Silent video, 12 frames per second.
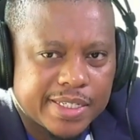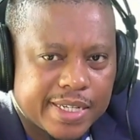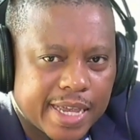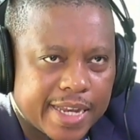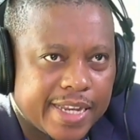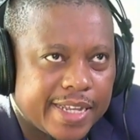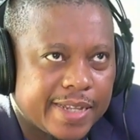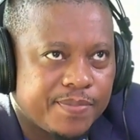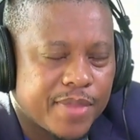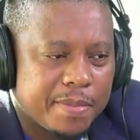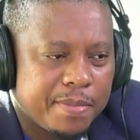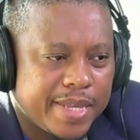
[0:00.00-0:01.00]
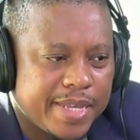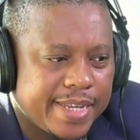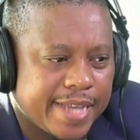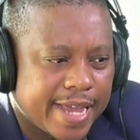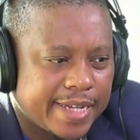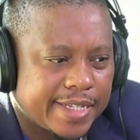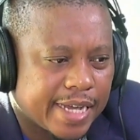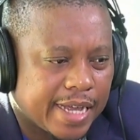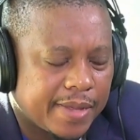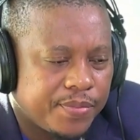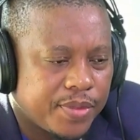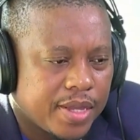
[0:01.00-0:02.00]
is getting a
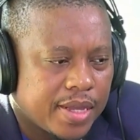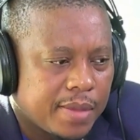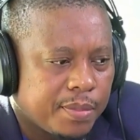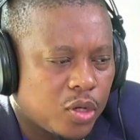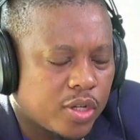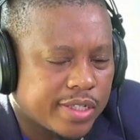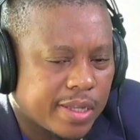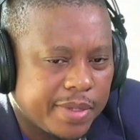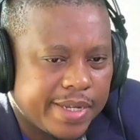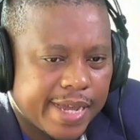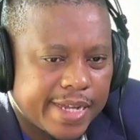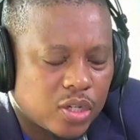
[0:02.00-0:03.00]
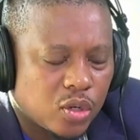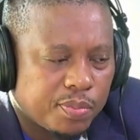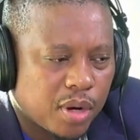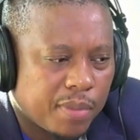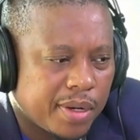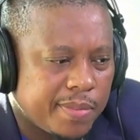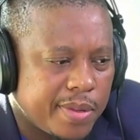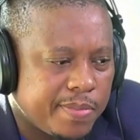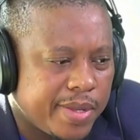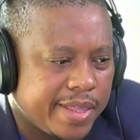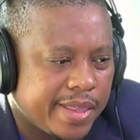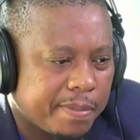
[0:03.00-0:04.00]
mediator? Because a mediator would probably
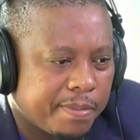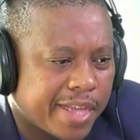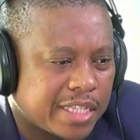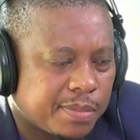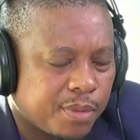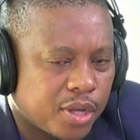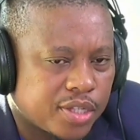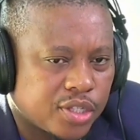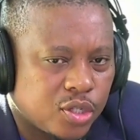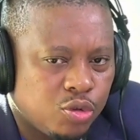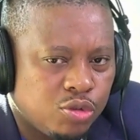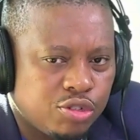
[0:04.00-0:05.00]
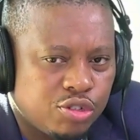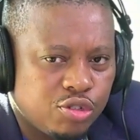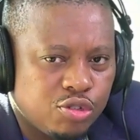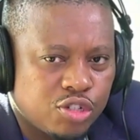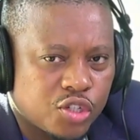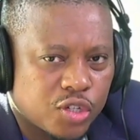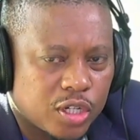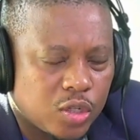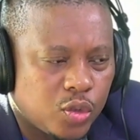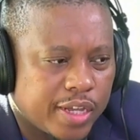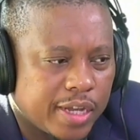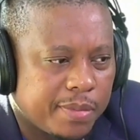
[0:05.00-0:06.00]
be the best person who's neutral,
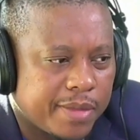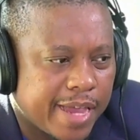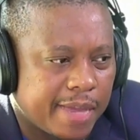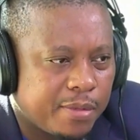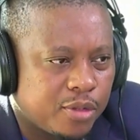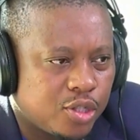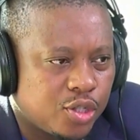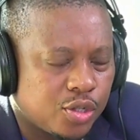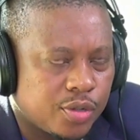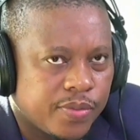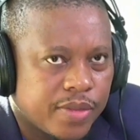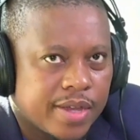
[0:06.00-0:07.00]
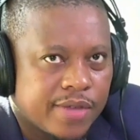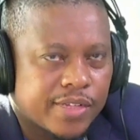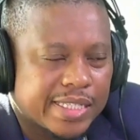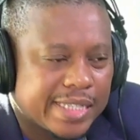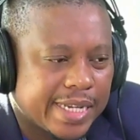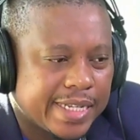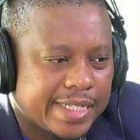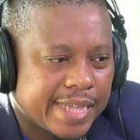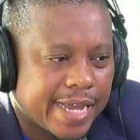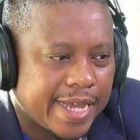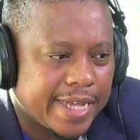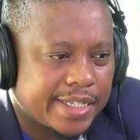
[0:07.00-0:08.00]
who can be able to
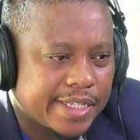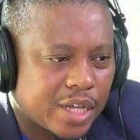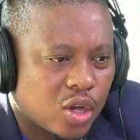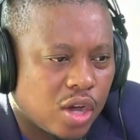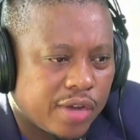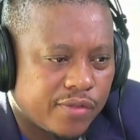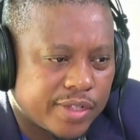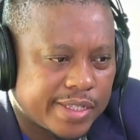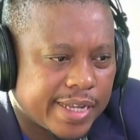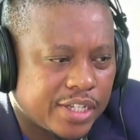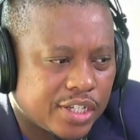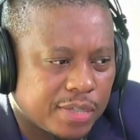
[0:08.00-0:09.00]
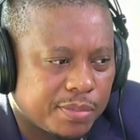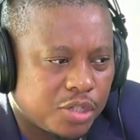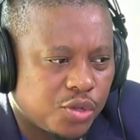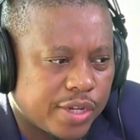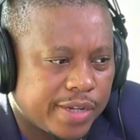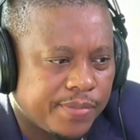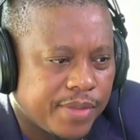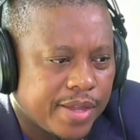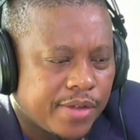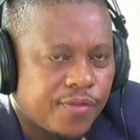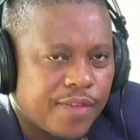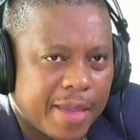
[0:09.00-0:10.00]
facilitate the conversation between
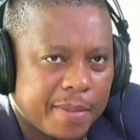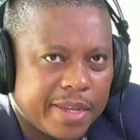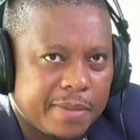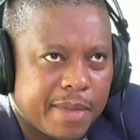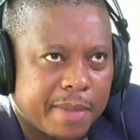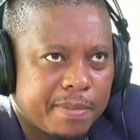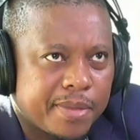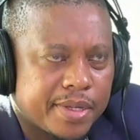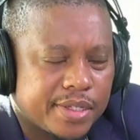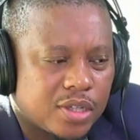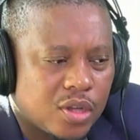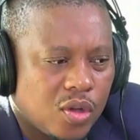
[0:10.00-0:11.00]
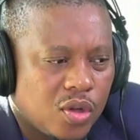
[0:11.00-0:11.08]
family members.